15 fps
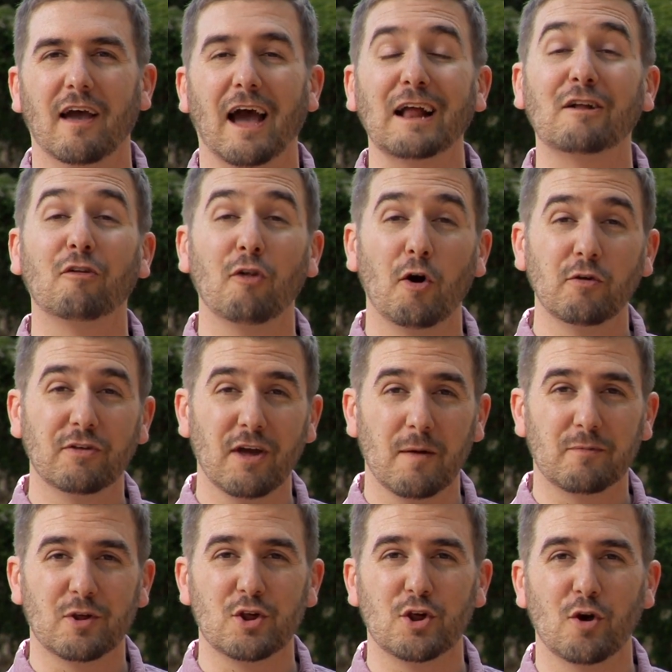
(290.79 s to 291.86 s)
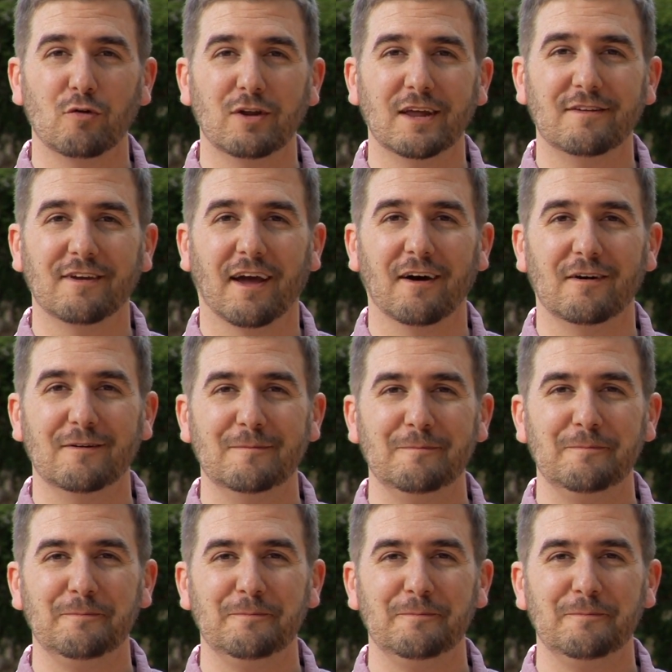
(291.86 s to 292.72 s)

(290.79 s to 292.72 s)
and close up to show detail.